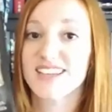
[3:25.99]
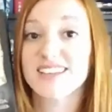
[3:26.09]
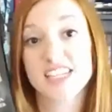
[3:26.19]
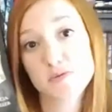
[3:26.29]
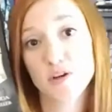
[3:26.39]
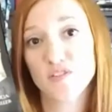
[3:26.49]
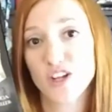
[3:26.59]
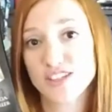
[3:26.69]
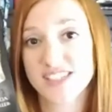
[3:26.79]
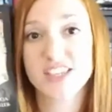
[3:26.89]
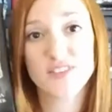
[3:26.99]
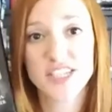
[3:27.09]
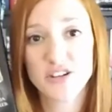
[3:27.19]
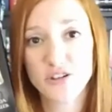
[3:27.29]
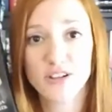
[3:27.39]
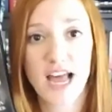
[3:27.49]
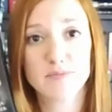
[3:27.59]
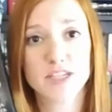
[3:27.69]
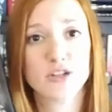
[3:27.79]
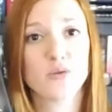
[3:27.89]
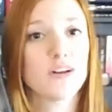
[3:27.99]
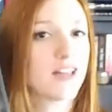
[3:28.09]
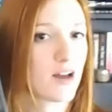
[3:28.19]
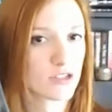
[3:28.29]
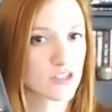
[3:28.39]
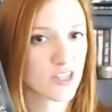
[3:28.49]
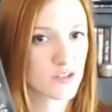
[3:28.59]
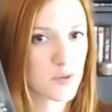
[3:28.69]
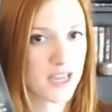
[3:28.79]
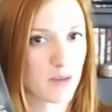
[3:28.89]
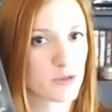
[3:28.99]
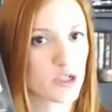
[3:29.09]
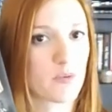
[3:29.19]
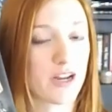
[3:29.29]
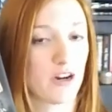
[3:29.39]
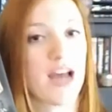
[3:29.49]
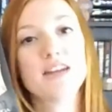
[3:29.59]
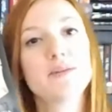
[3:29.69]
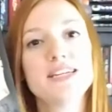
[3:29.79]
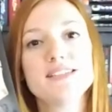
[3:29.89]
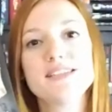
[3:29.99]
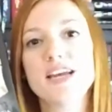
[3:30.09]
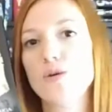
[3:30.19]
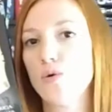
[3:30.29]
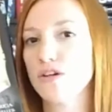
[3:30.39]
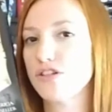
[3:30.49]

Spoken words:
This book follows a 17-year-old captain who allows herself to be captured by her enemies in order